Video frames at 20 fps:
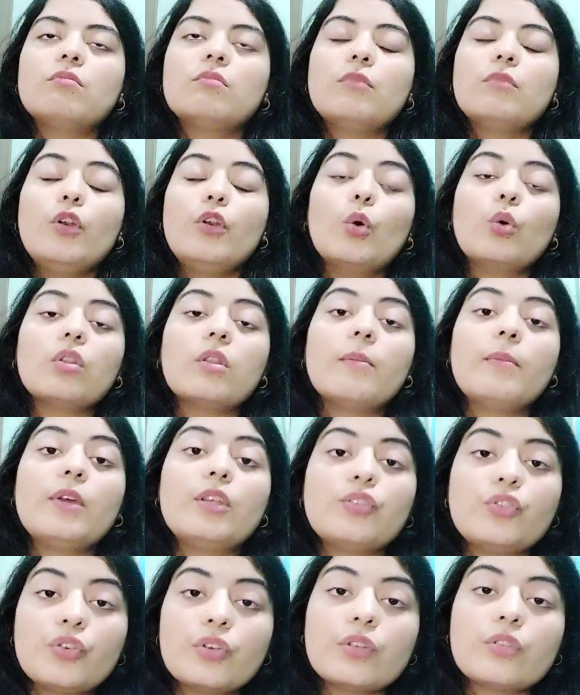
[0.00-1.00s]
know the
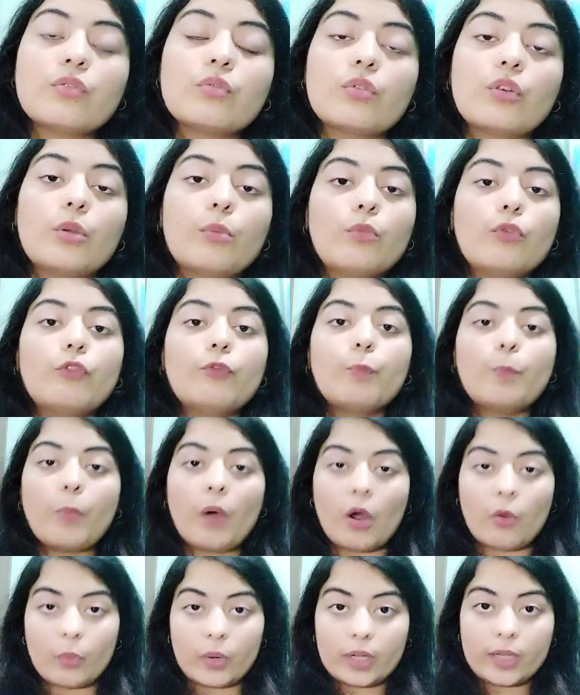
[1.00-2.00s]
measures to remove
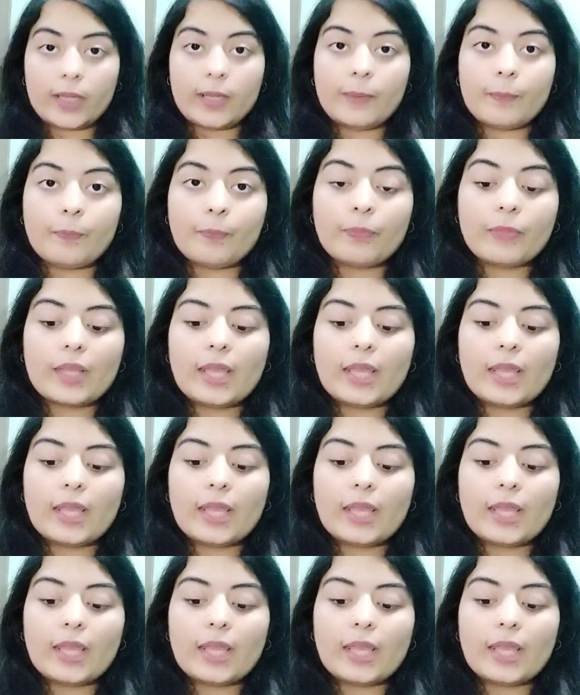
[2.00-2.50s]
poverty,